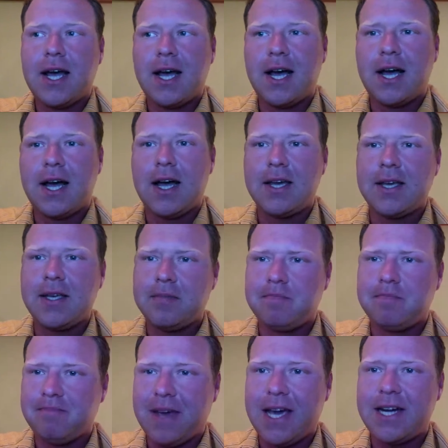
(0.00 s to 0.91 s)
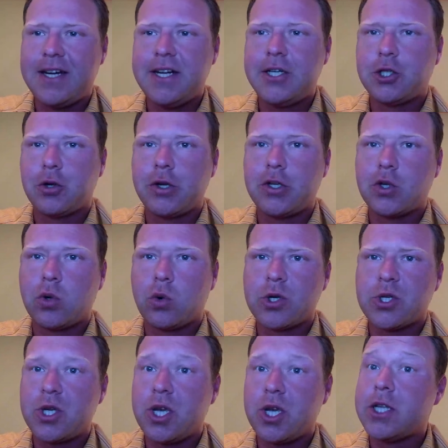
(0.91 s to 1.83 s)
He had an injury
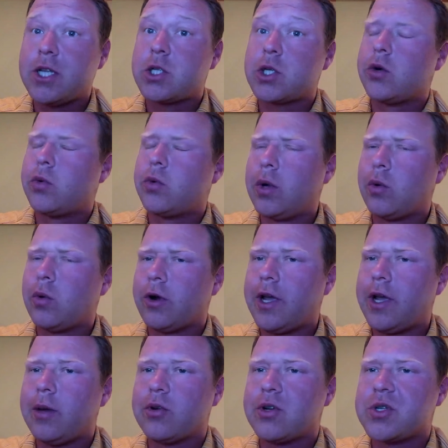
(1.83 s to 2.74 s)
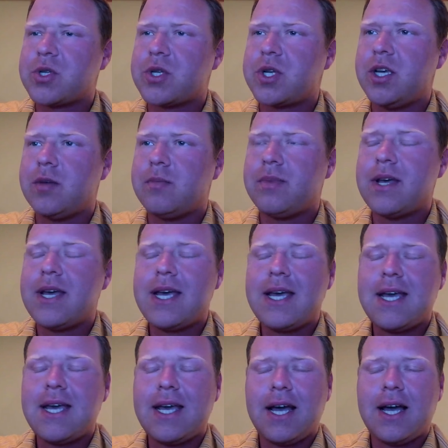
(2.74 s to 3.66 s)
towards the end, so we weren't able to see him
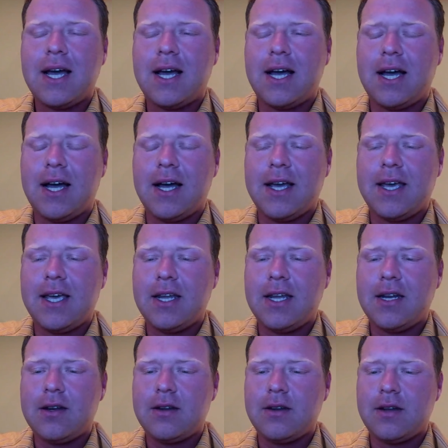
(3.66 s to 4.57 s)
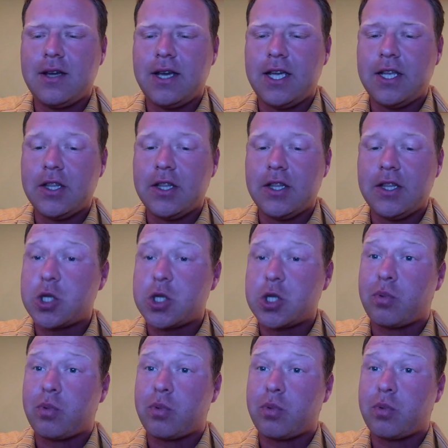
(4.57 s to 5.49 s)
in the
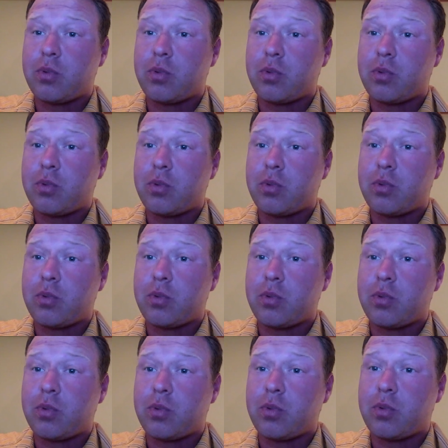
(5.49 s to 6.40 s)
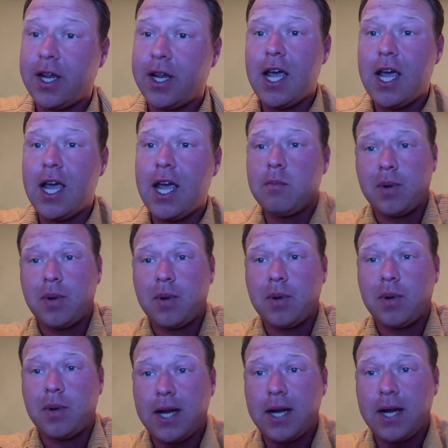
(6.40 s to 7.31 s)
spring game. But I think
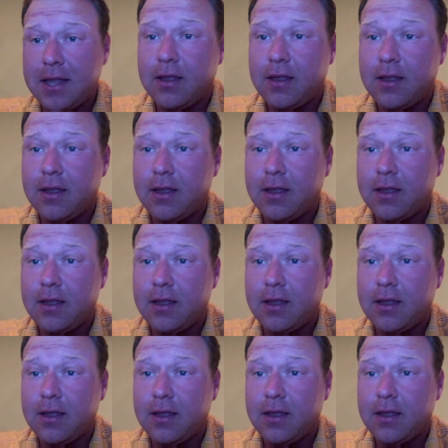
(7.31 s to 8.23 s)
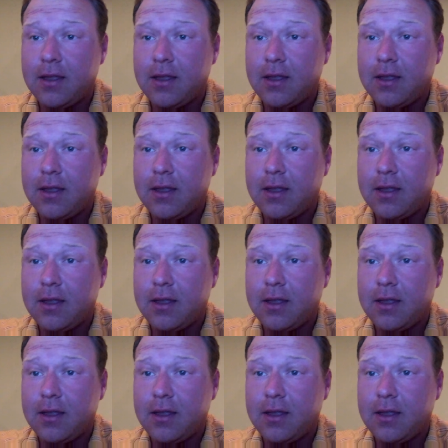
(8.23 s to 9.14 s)
that he'll be interesting to watch
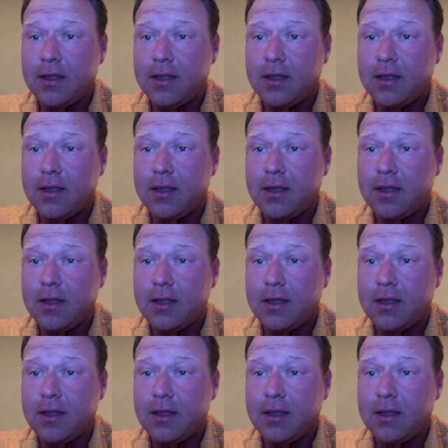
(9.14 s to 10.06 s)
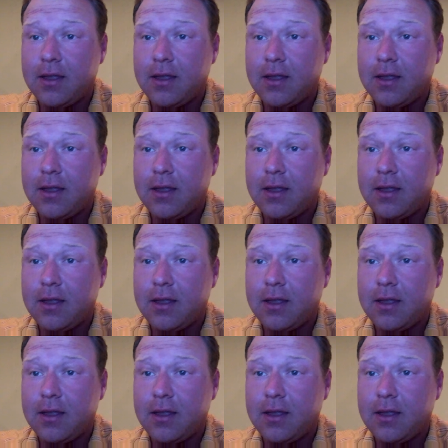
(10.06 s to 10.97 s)
throughout fall camp. And then sort of
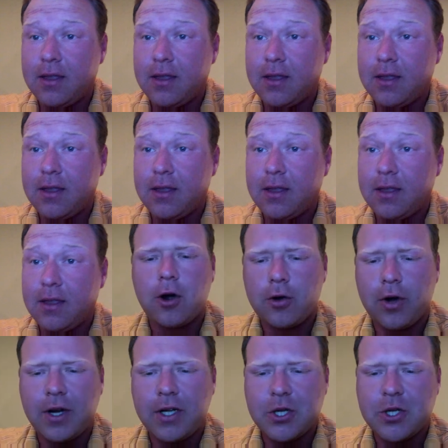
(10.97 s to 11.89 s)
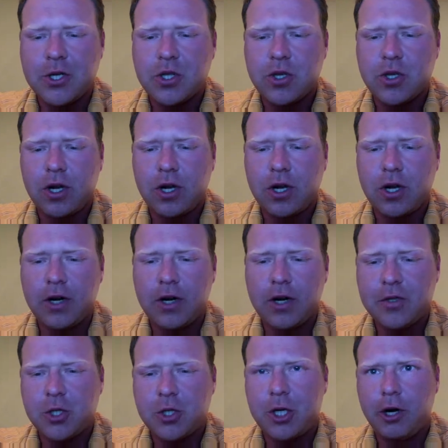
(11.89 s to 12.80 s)
a wild card who I just thought of
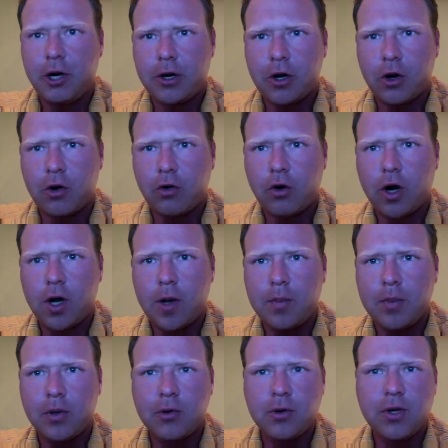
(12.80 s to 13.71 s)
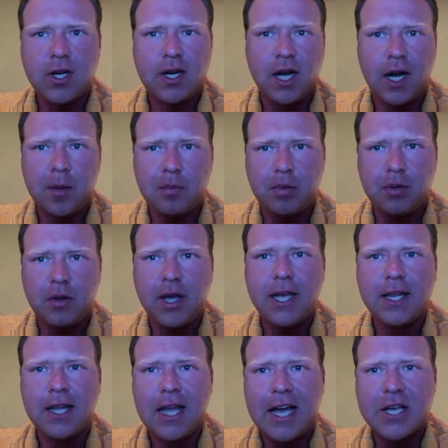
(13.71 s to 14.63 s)
is Jared Crump, who did not play
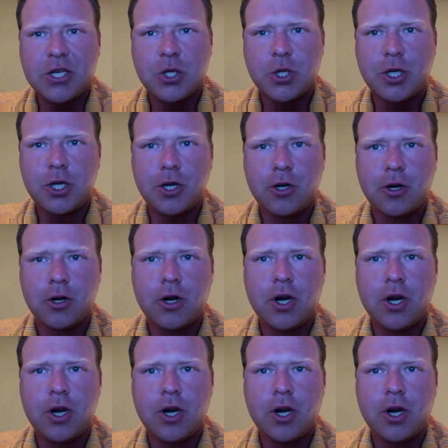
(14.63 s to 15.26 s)
last year